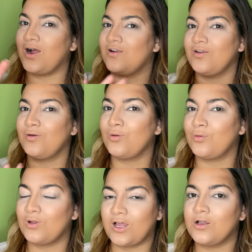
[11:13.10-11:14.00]
i
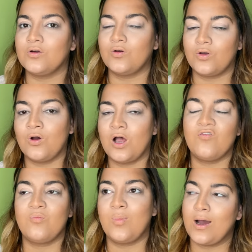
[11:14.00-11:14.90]
like a dodo
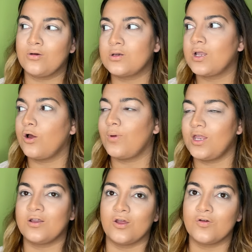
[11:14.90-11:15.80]
have powdered down my
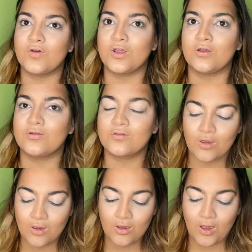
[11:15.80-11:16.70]
entire face
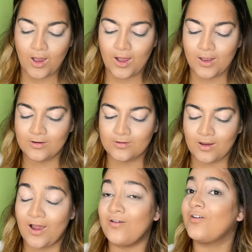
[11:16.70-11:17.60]
and
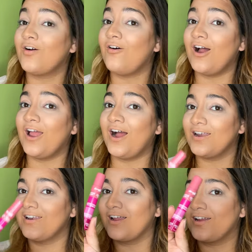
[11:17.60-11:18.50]
i forgot i
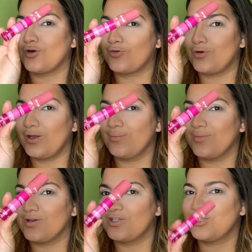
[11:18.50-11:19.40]
had like a cream
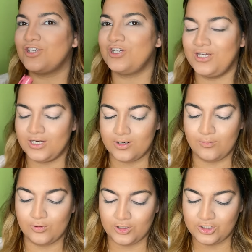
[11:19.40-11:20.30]
cheek
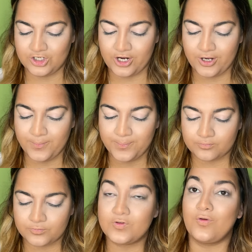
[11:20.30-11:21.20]
blusher
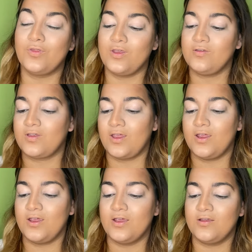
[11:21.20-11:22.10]
so this
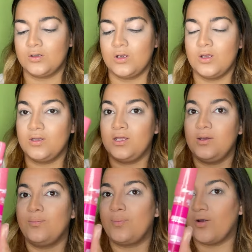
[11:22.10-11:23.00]
is the
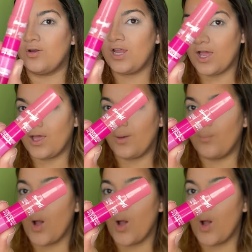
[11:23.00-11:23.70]
Barry M